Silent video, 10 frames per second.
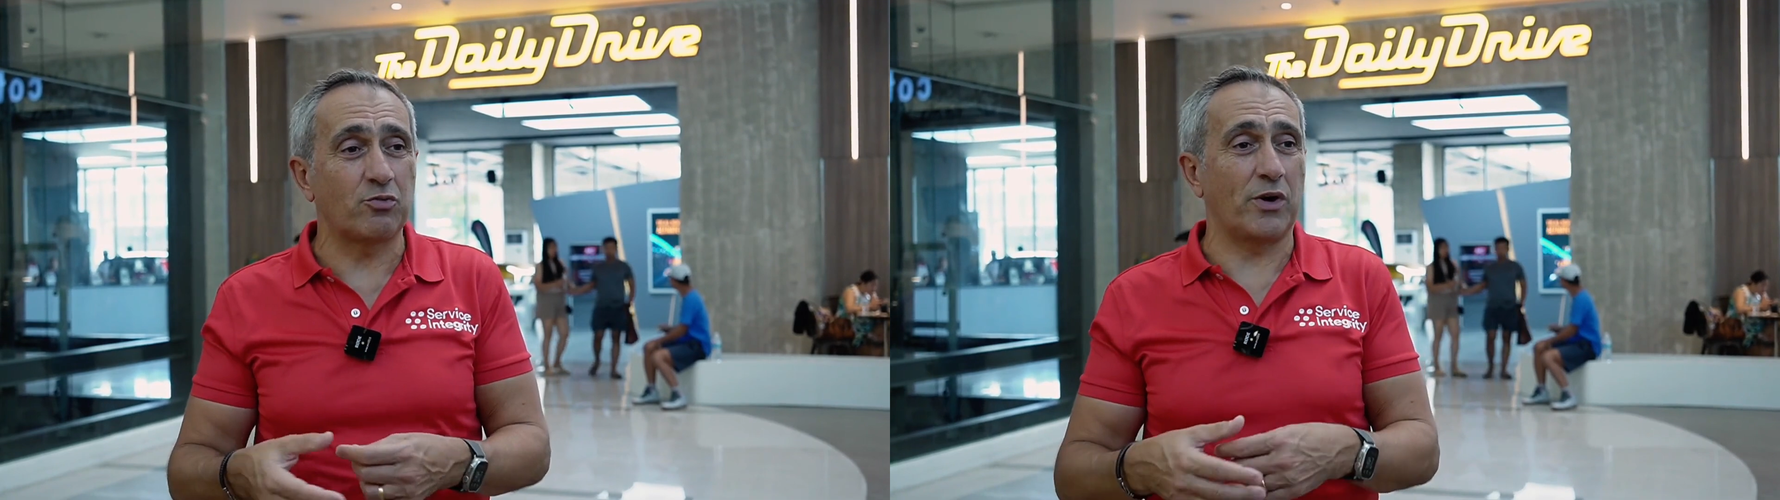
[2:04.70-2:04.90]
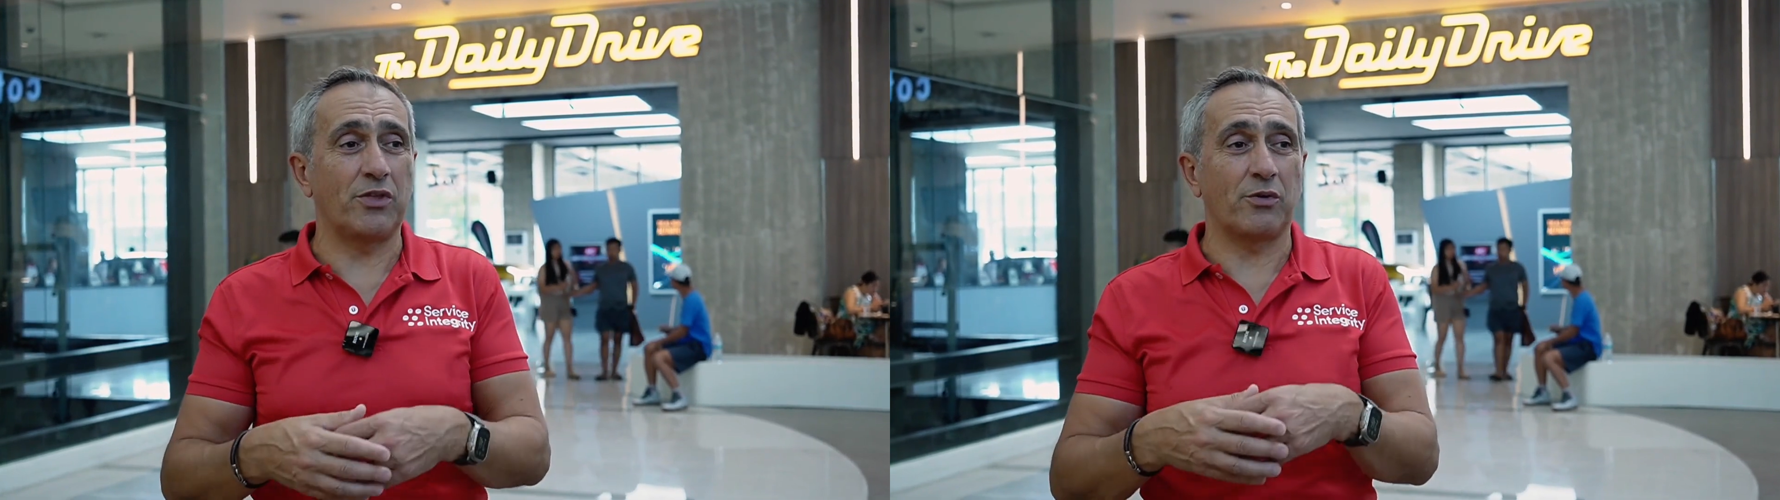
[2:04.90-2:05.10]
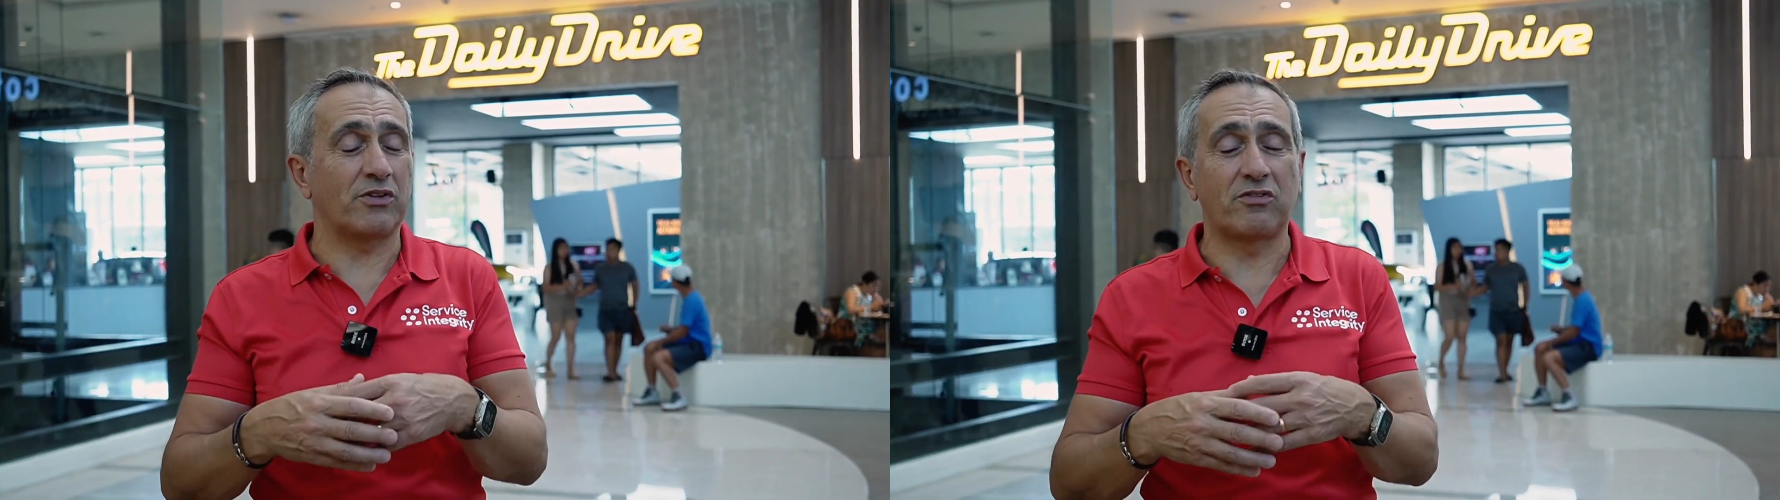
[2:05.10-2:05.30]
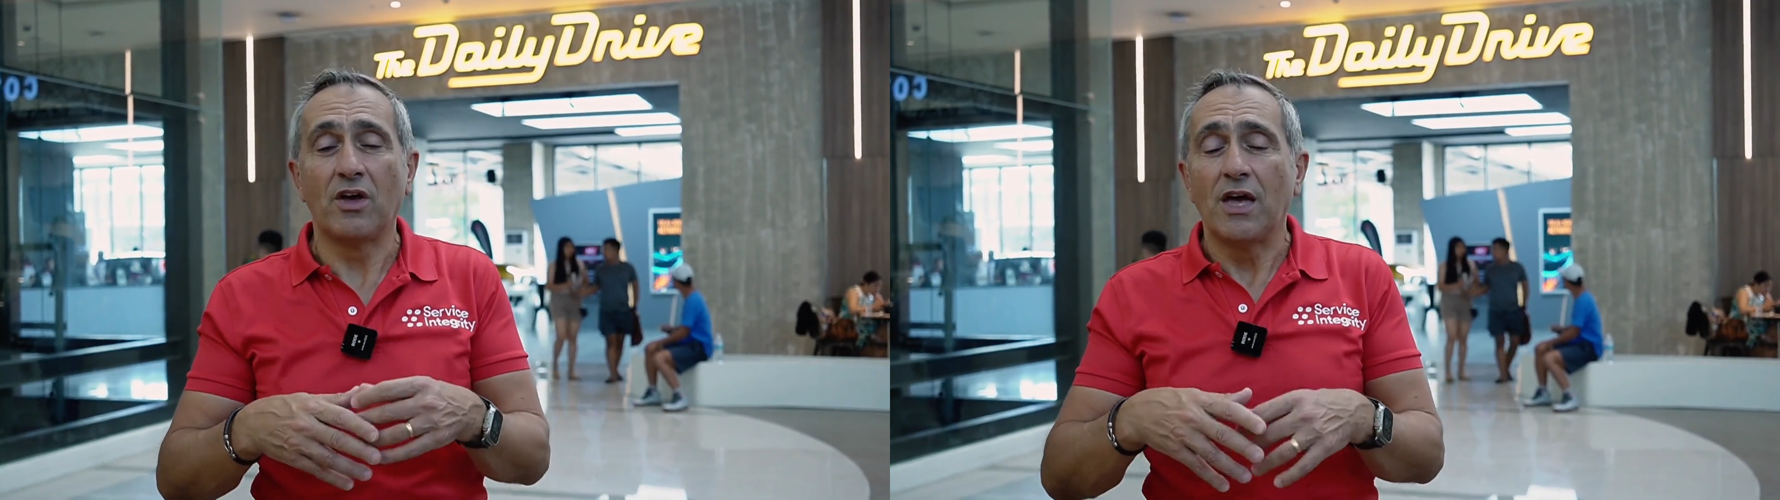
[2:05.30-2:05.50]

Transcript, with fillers: whether it's